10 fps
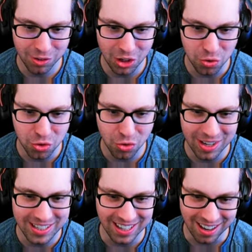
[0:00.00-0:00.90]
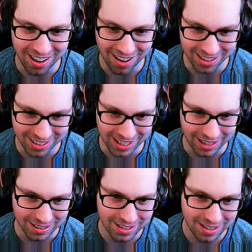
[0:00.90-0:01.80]
we go straight to Hoth
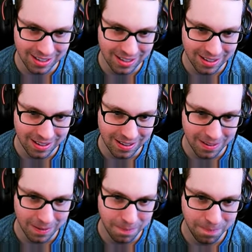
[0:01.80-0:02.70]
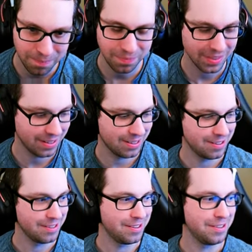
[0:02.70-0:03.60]
next. This putt's tracking.
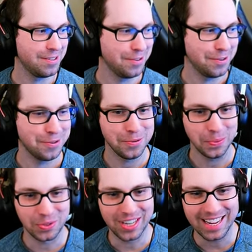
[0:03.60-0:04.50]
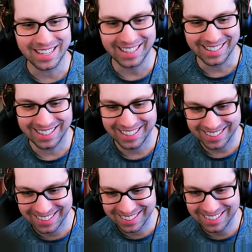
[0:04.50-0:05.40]
We'll take That's it. We
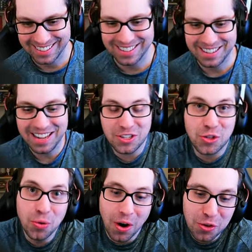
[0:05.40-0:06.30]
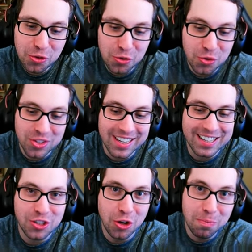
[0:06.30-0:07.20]
needed in there for par. Two under through
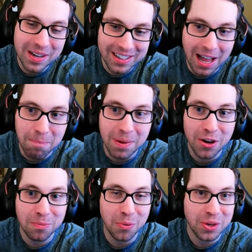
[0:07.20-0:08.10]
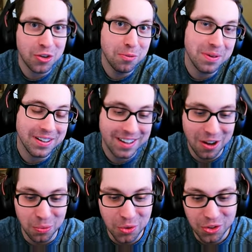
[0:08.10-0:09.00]
six could be a lot better, but we could be a
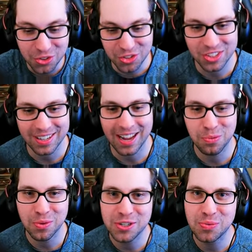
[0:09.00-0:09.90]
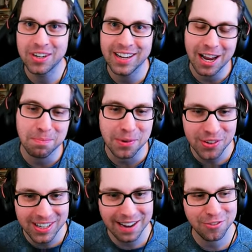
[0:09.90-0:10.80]
lot worse. I wish we'd have got a
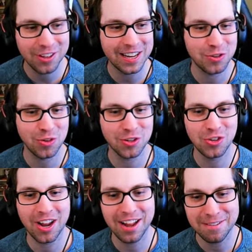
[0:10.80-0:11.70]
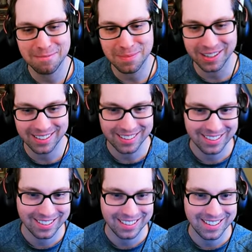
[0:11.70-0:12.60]
birdie after that trick shot, but
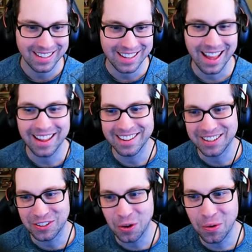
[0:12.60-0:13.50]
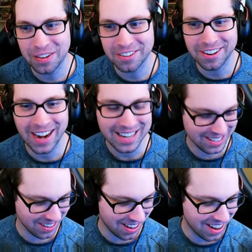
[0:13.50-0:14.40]
okay, checking yeah, in here. going right
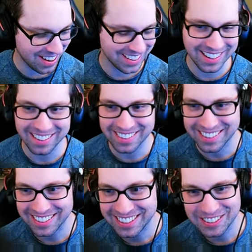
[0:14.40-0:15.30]
to Hoth here.